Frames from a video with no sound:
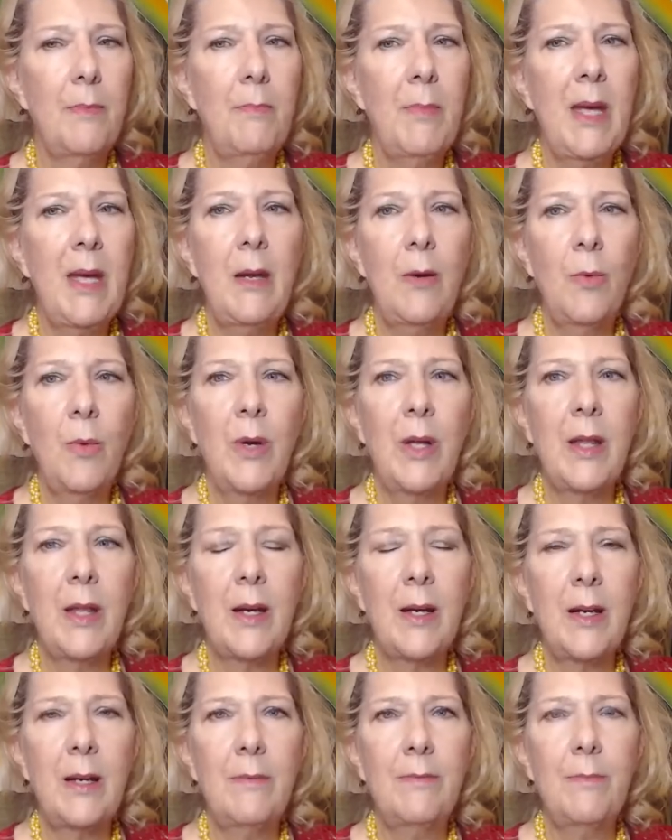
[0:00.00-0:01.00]
Meet with
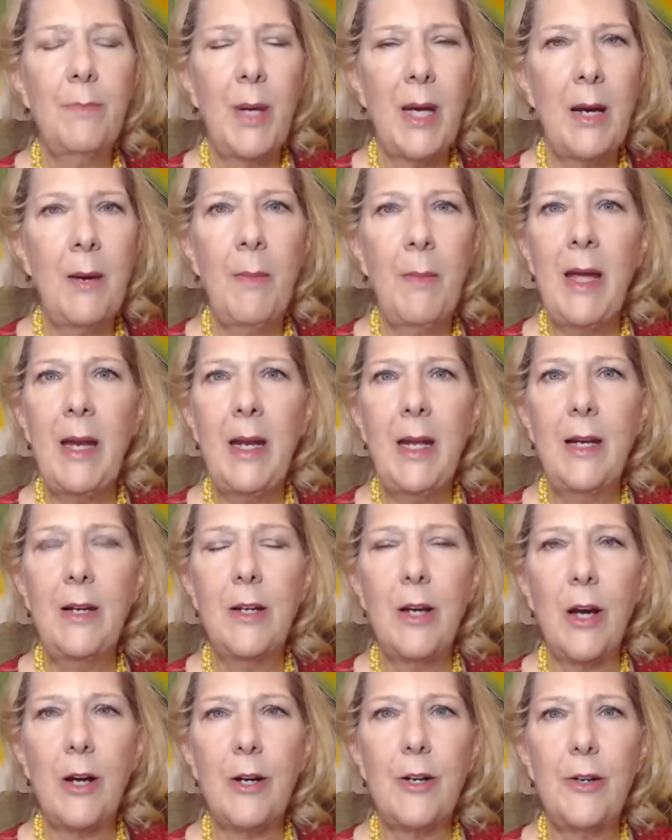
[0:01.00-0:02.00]
a
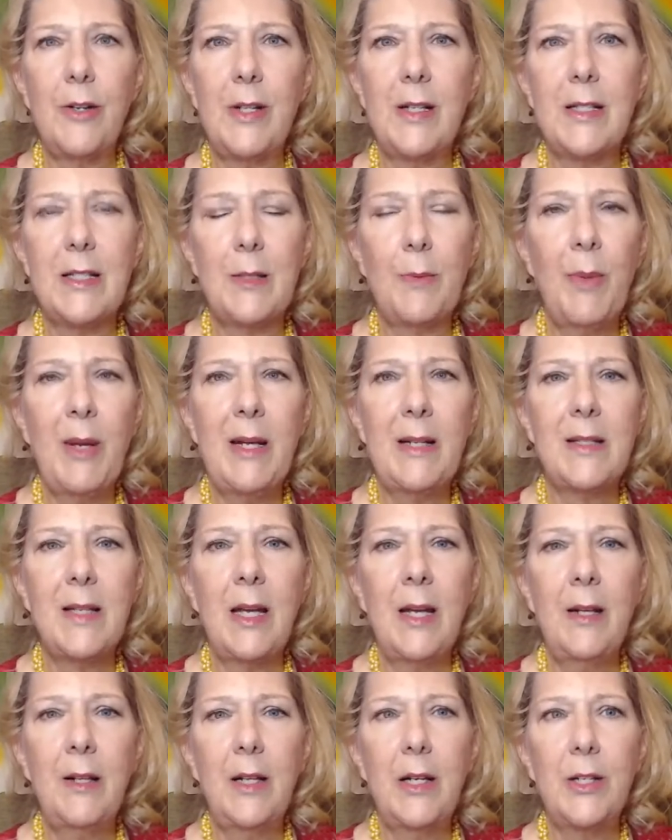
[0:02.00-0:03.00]
Panamanian doctor that
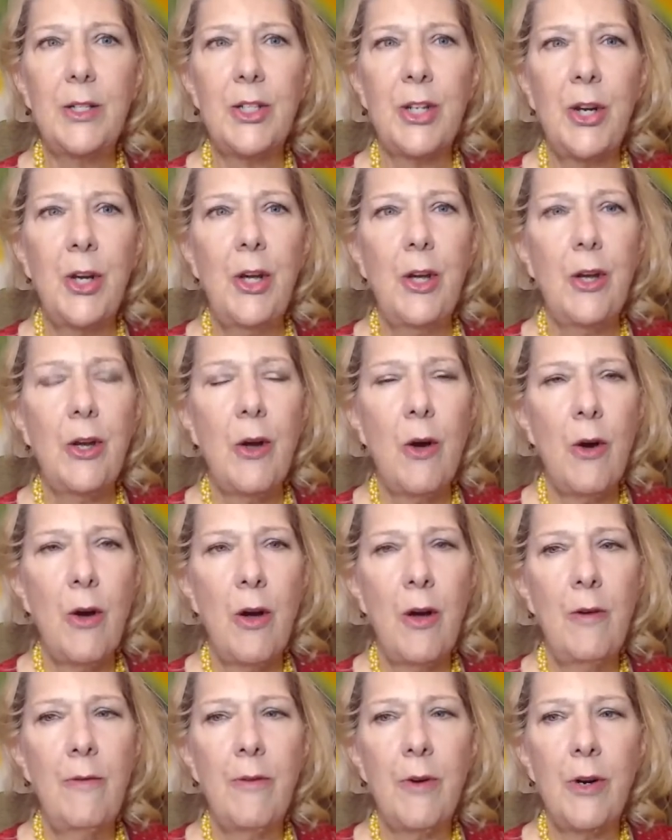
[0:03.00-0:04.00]
speaks English, go
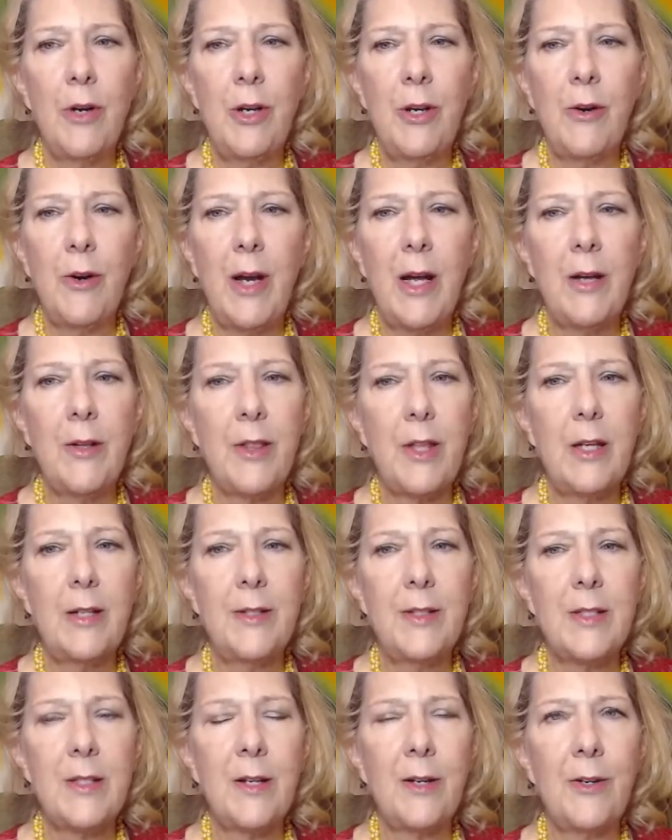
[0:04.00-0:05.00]
over your health
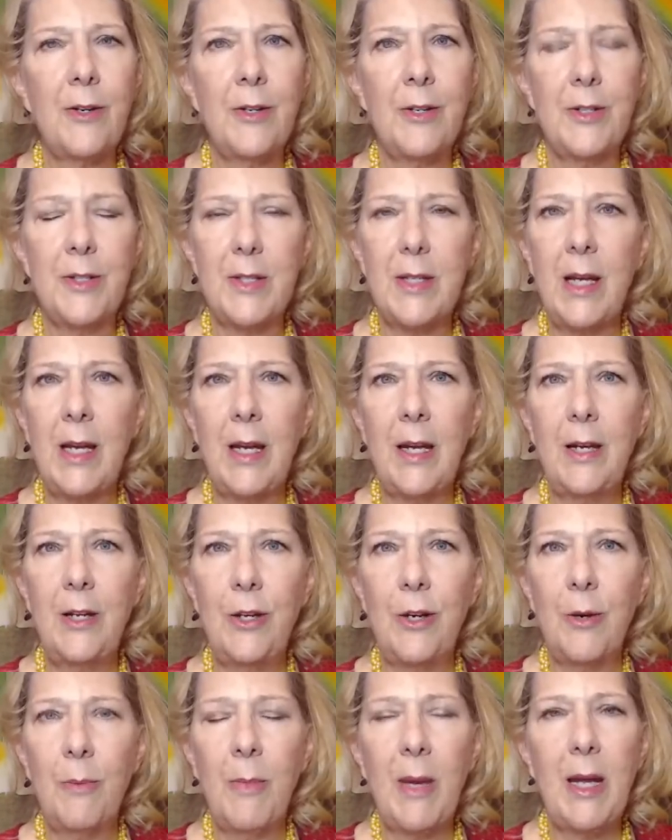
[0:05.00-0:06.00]
concerns
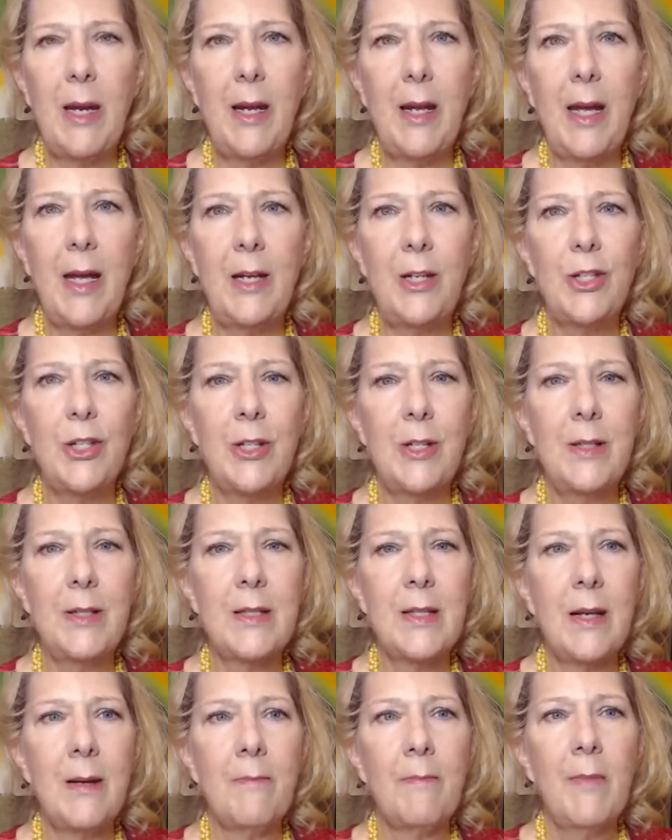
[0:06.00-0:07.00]
and your
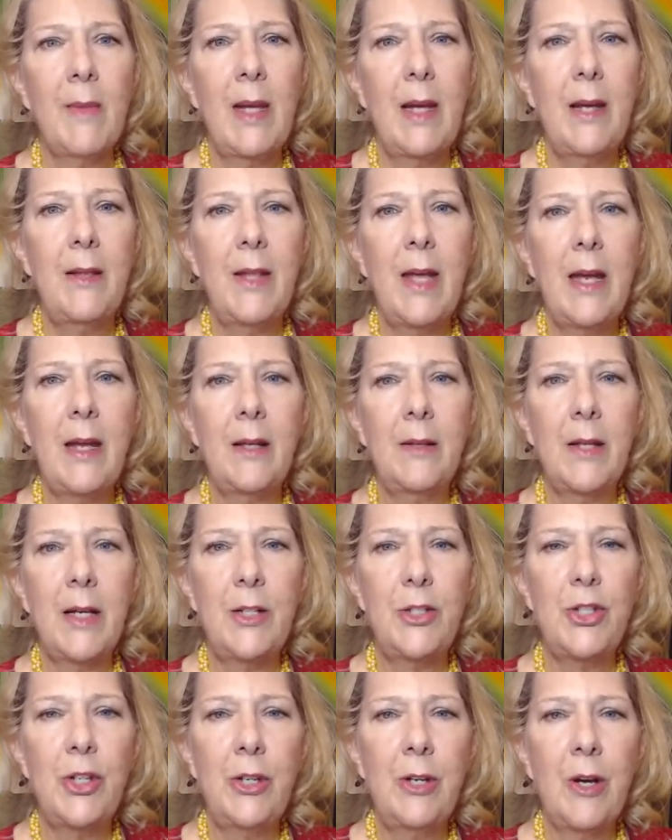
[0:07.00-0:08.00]
medications, and they can
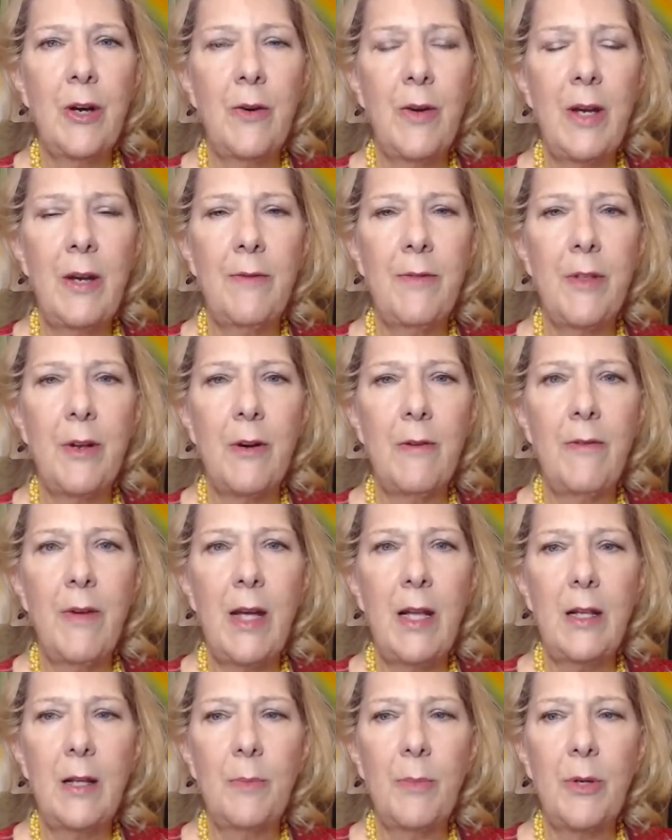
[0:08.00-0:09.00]
let you know if they're
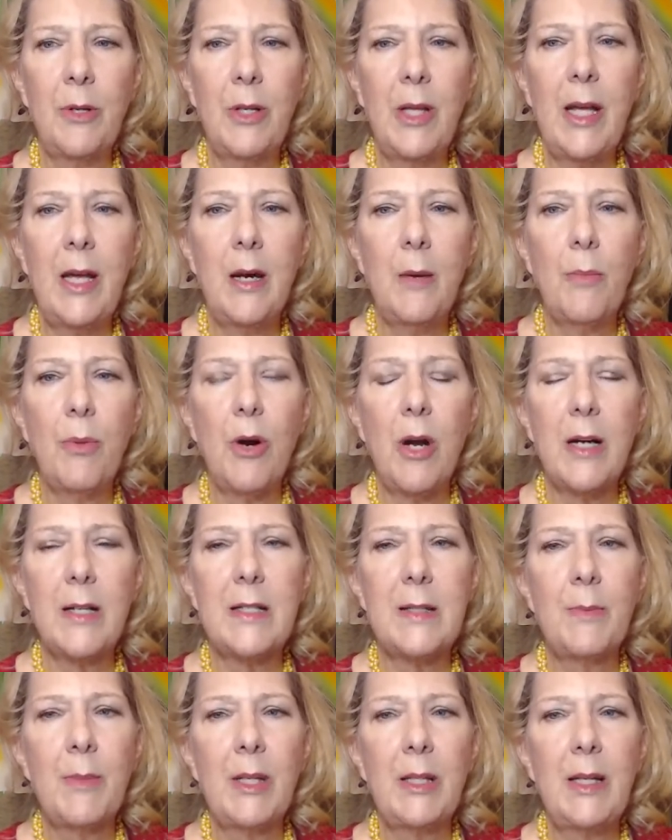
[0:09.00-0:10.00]
available and
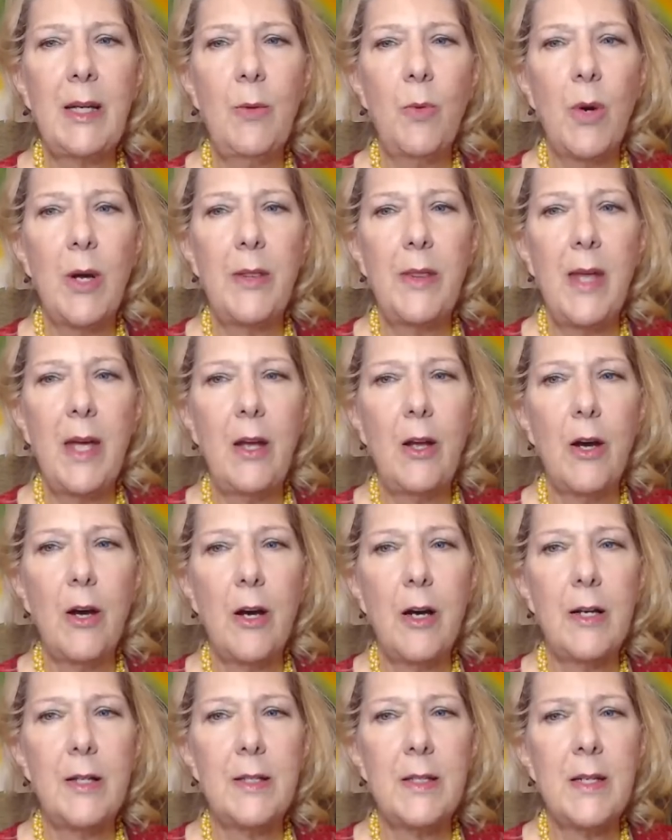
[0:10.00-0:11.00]
approximately what they
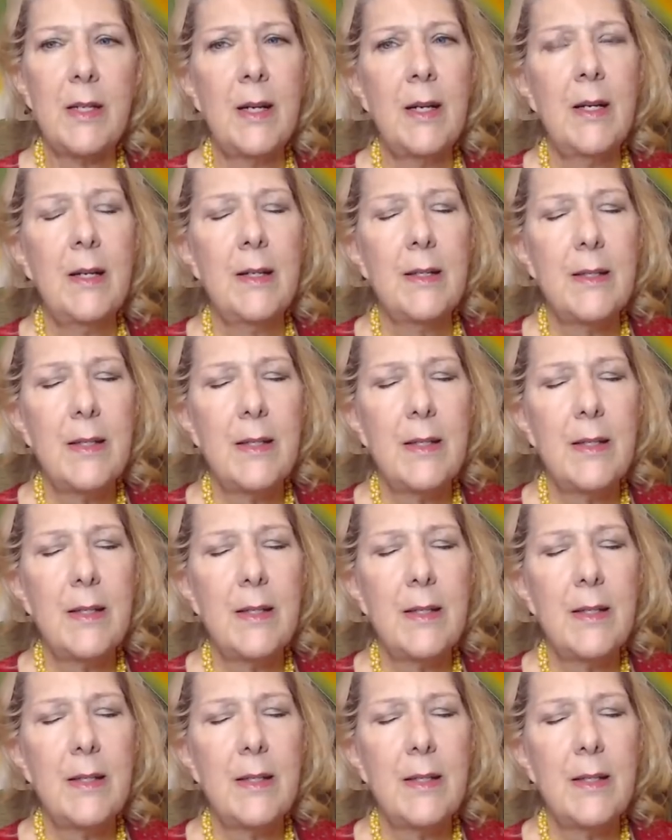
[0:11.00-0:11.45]
cost.